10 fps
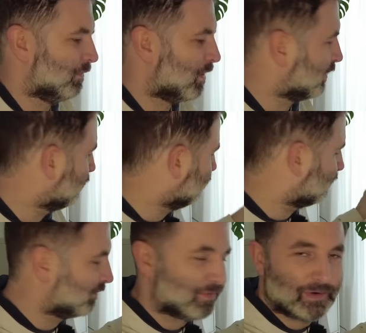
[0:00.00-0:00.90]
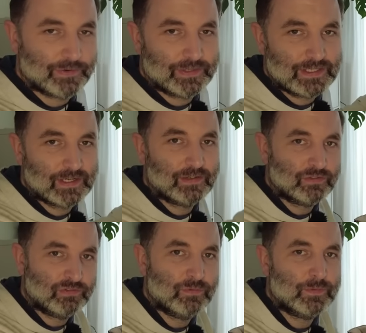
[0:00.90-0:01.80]
100 to 400 here,
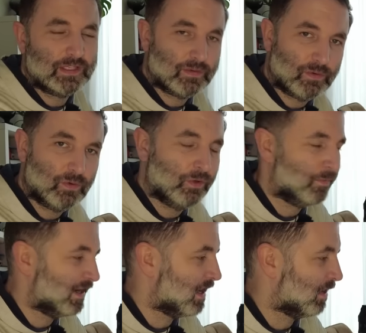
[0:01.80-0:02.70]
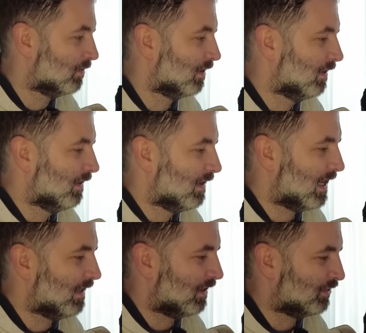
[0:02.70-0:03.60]
zoomed it all the way out,
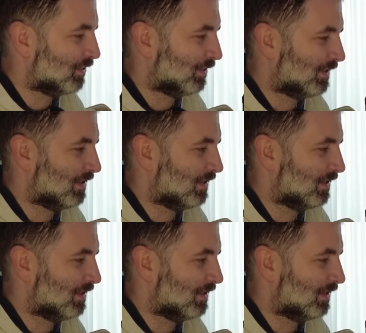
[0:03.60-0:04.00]
and I shot